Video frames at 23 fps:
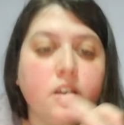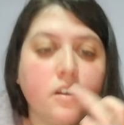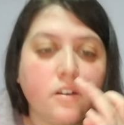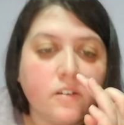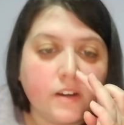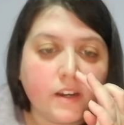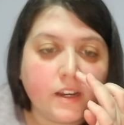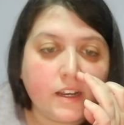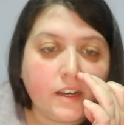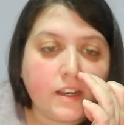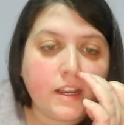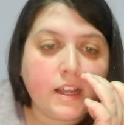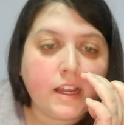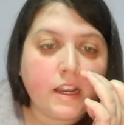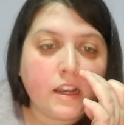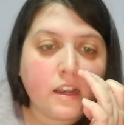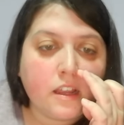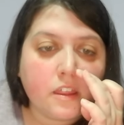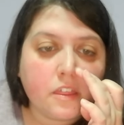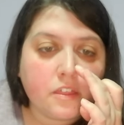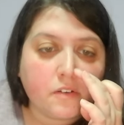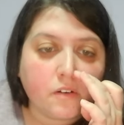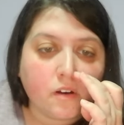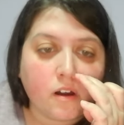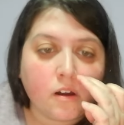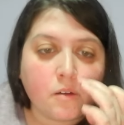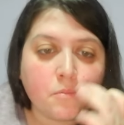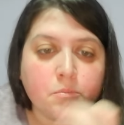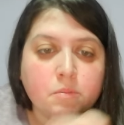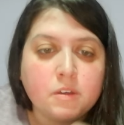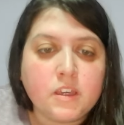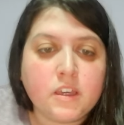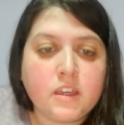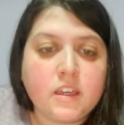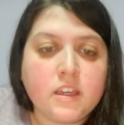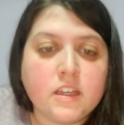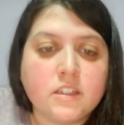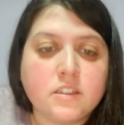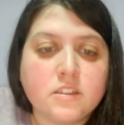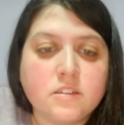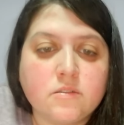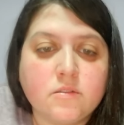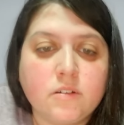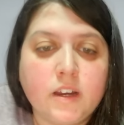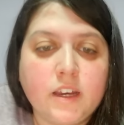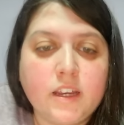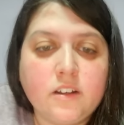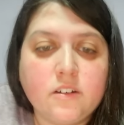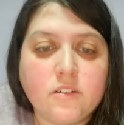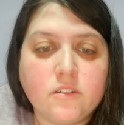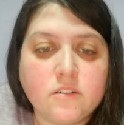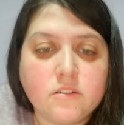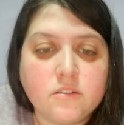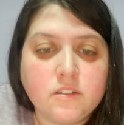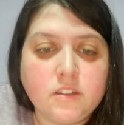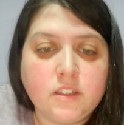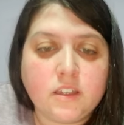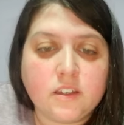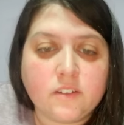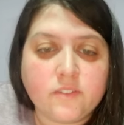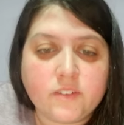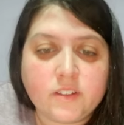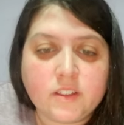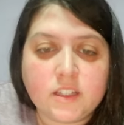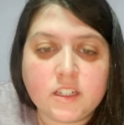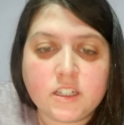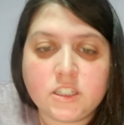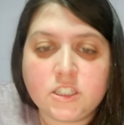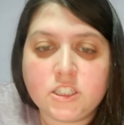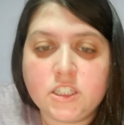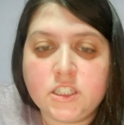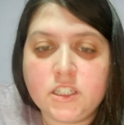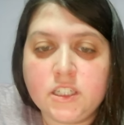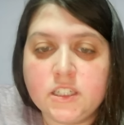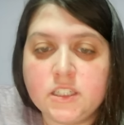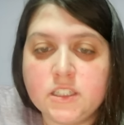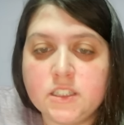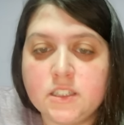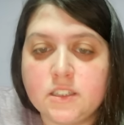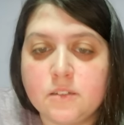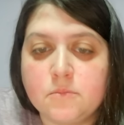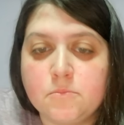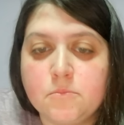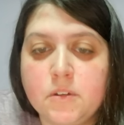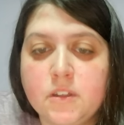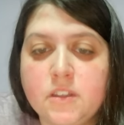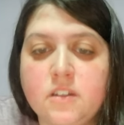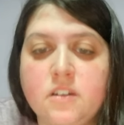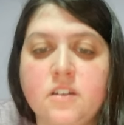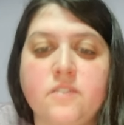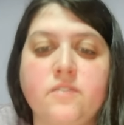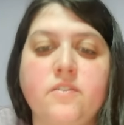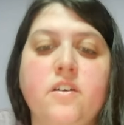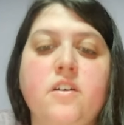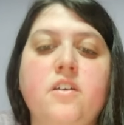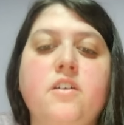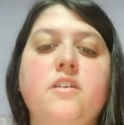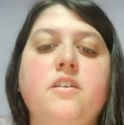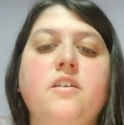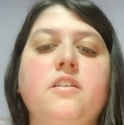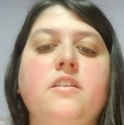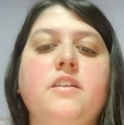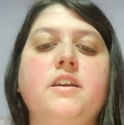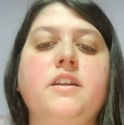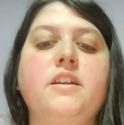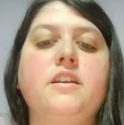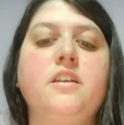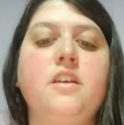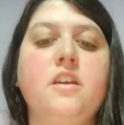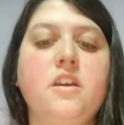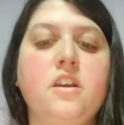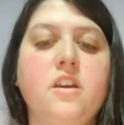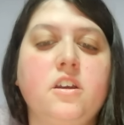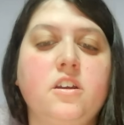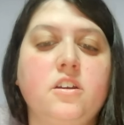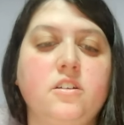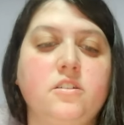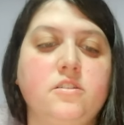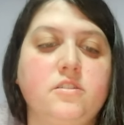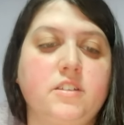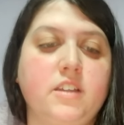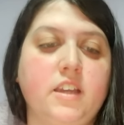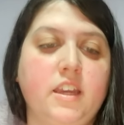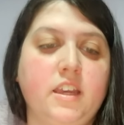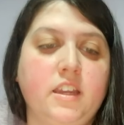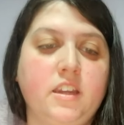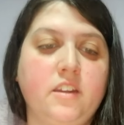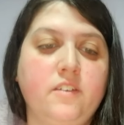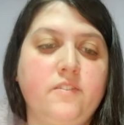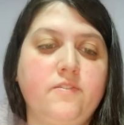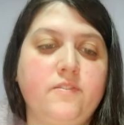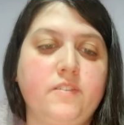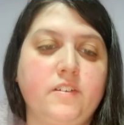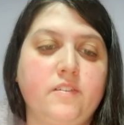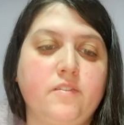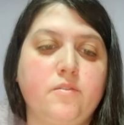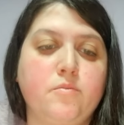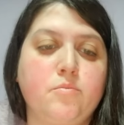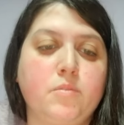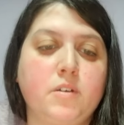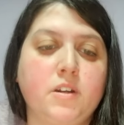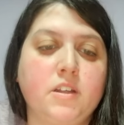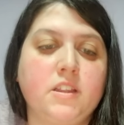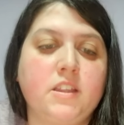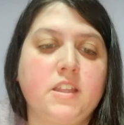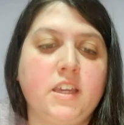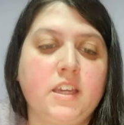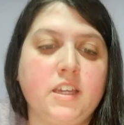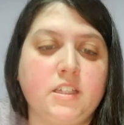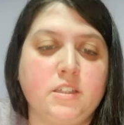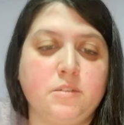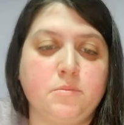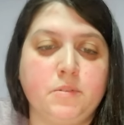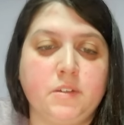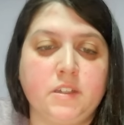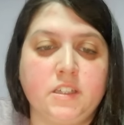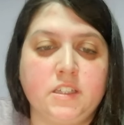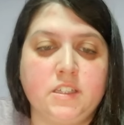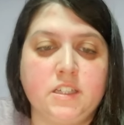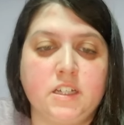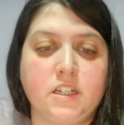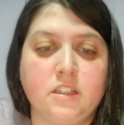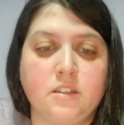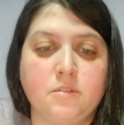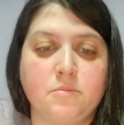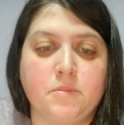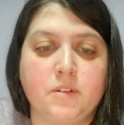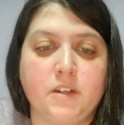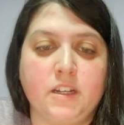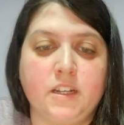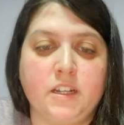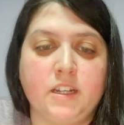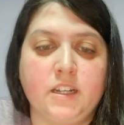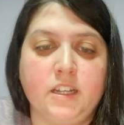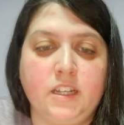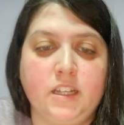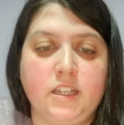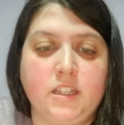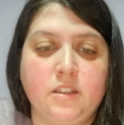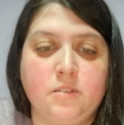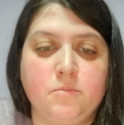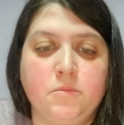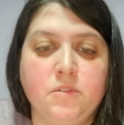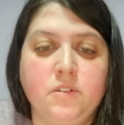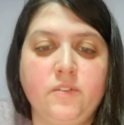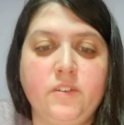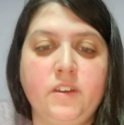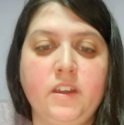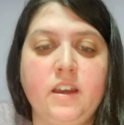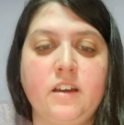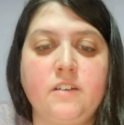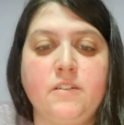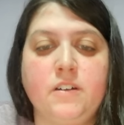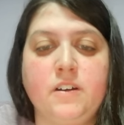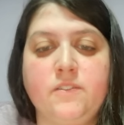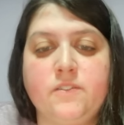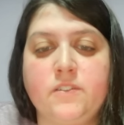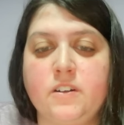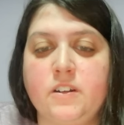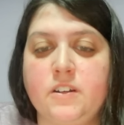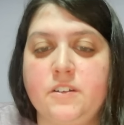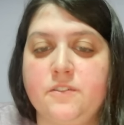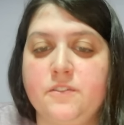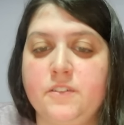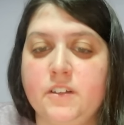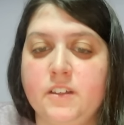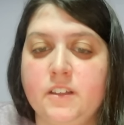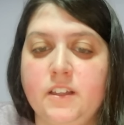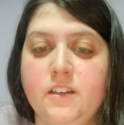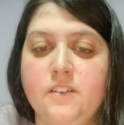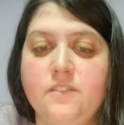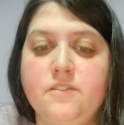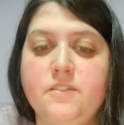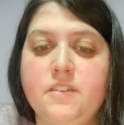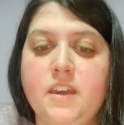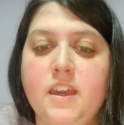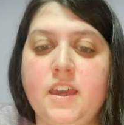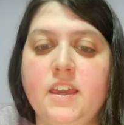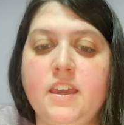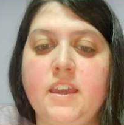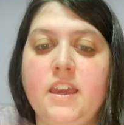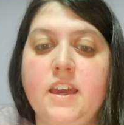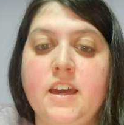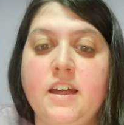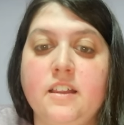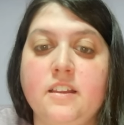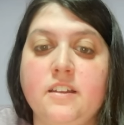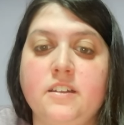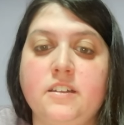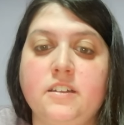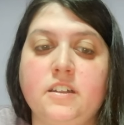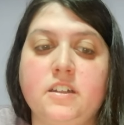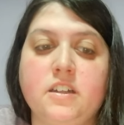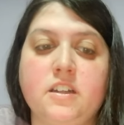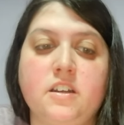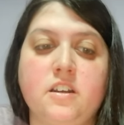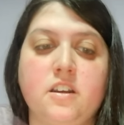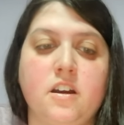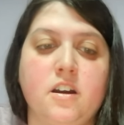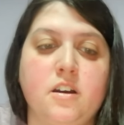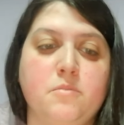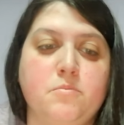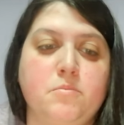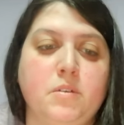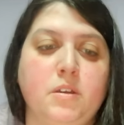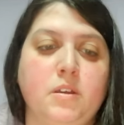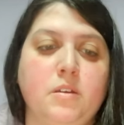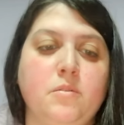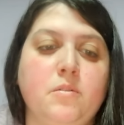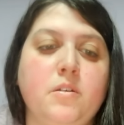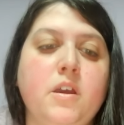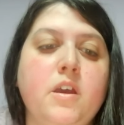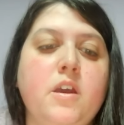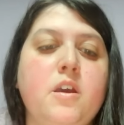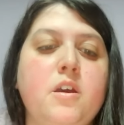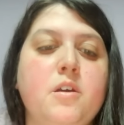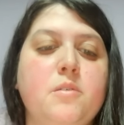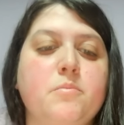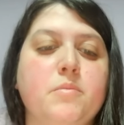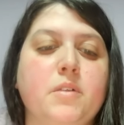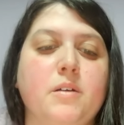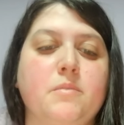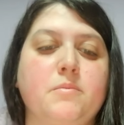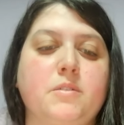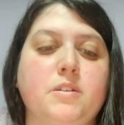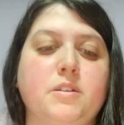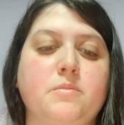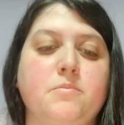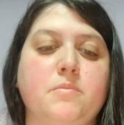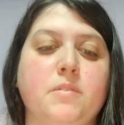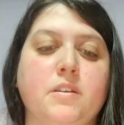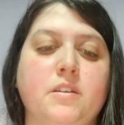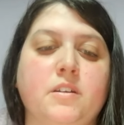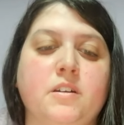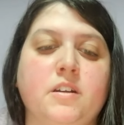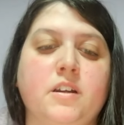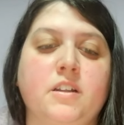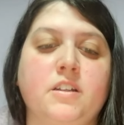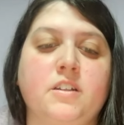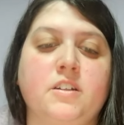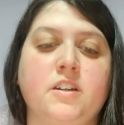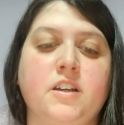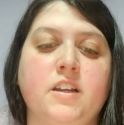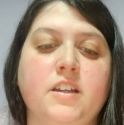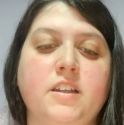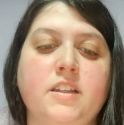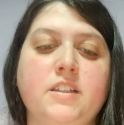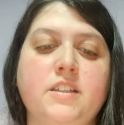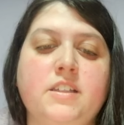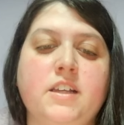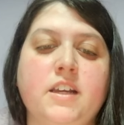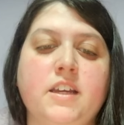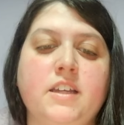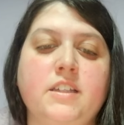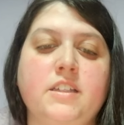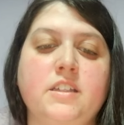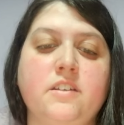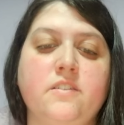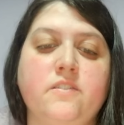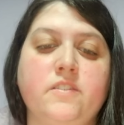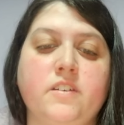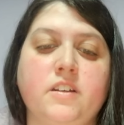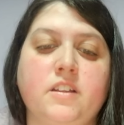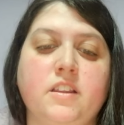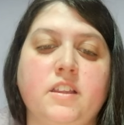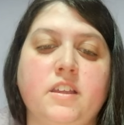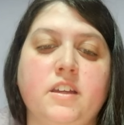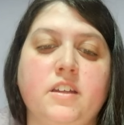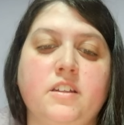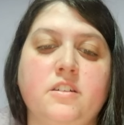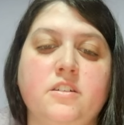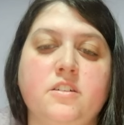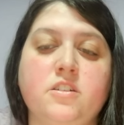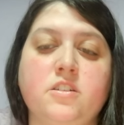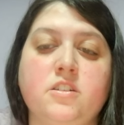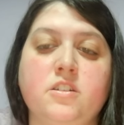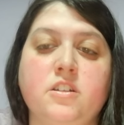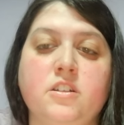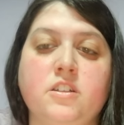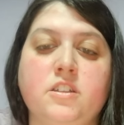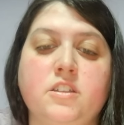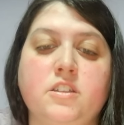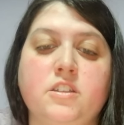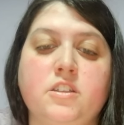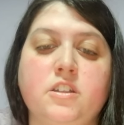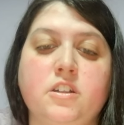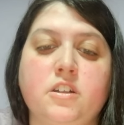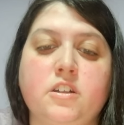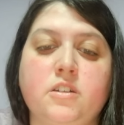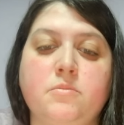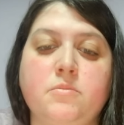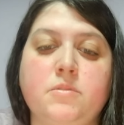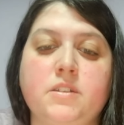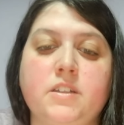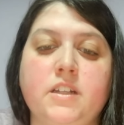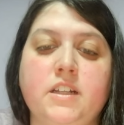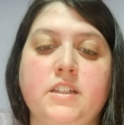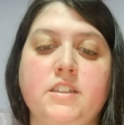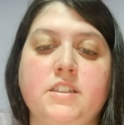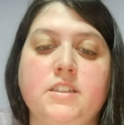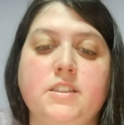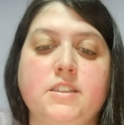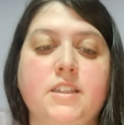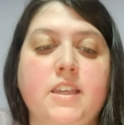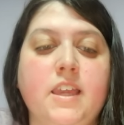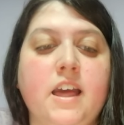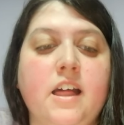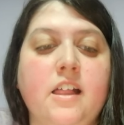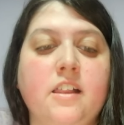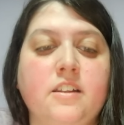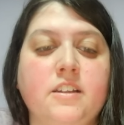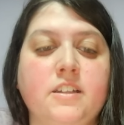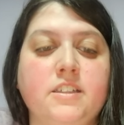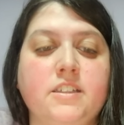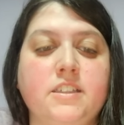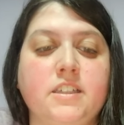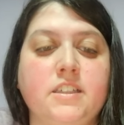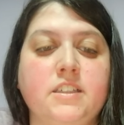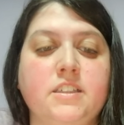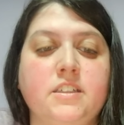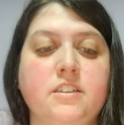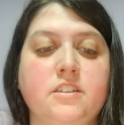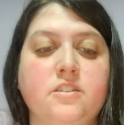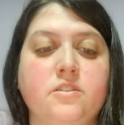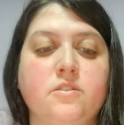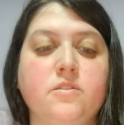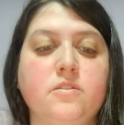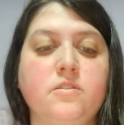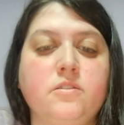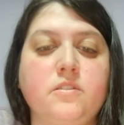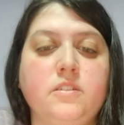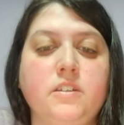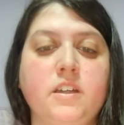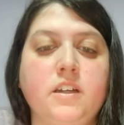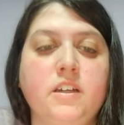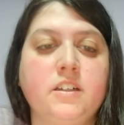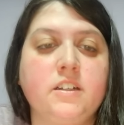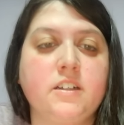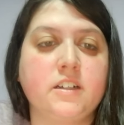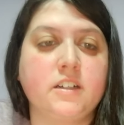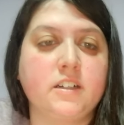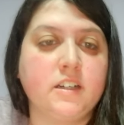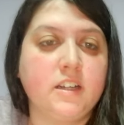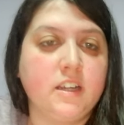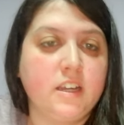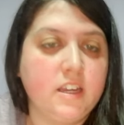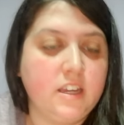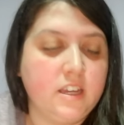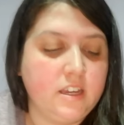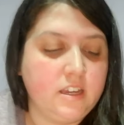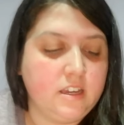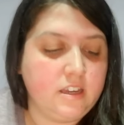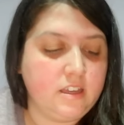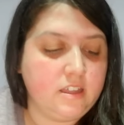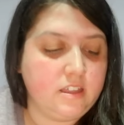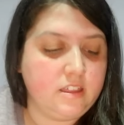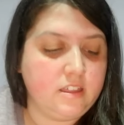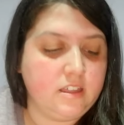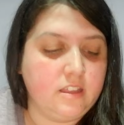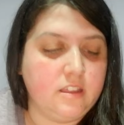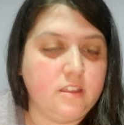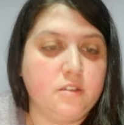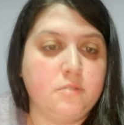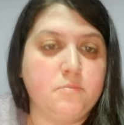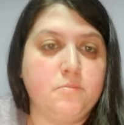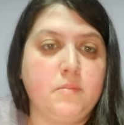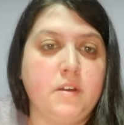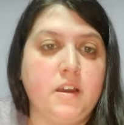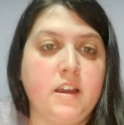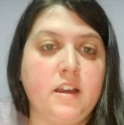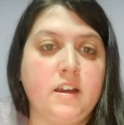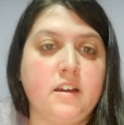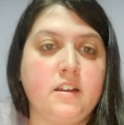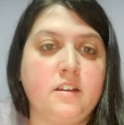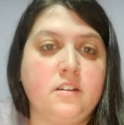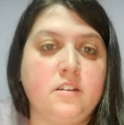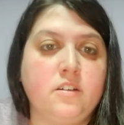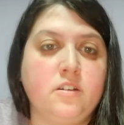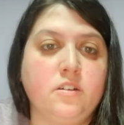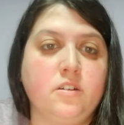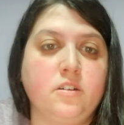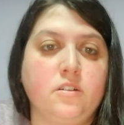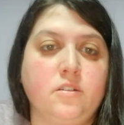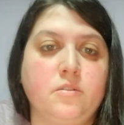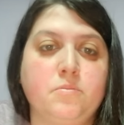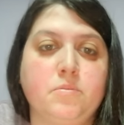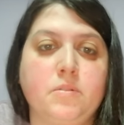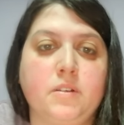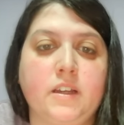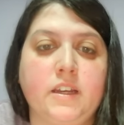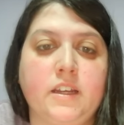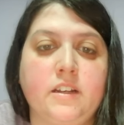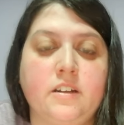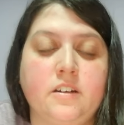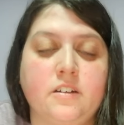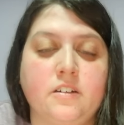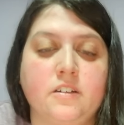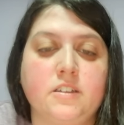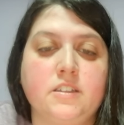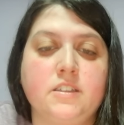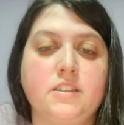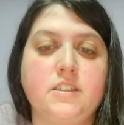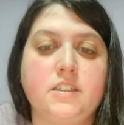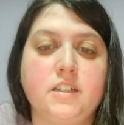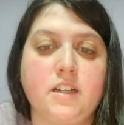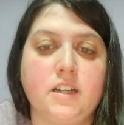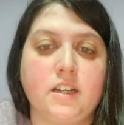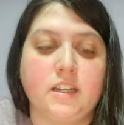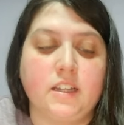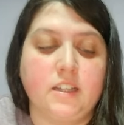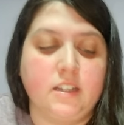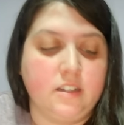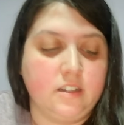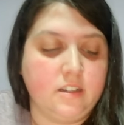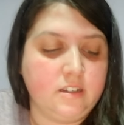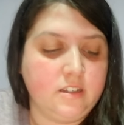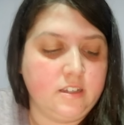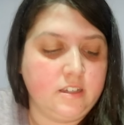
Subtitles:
Great Nana Thrombey is quite old given that she is the mother of Harlan, whose 85th birthday is being celebrated in the movie. However, in real life, Kay Callan could not be Plummer's mother. Under any scientifically understood circumstances, Callan is 6 years younger than the man who played her son.